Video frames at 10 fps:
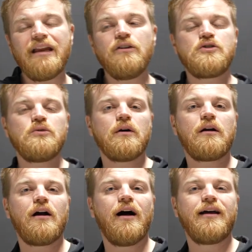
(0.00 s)
into a
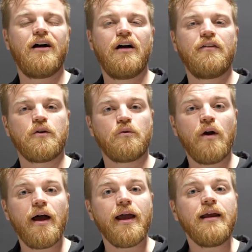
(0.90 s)
cut on the
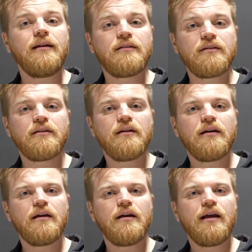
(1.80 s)
right,
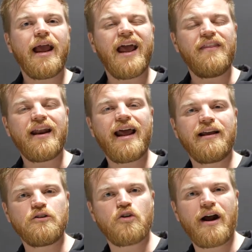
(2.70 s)
and then I
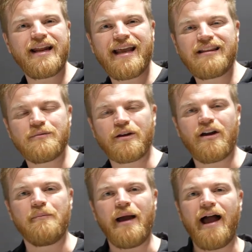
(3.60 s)
try to get them to
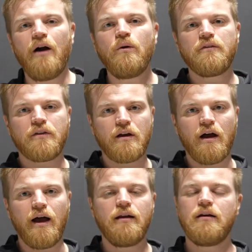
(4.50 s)
come out of the
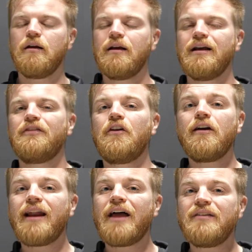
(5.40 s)
cut, they're
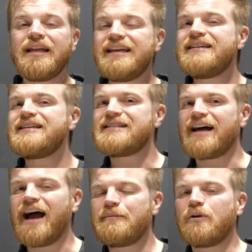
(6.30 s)
going to have an easy
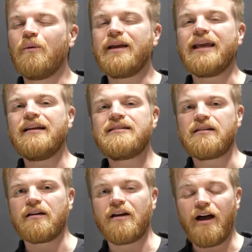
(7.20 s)
time going into
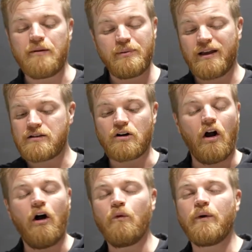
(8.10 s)
the cut because
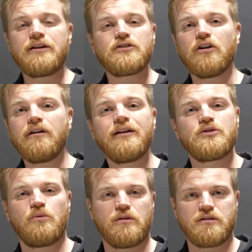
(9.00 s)
they're already turning
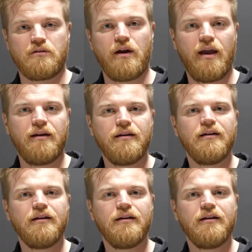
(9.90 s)
towards the right.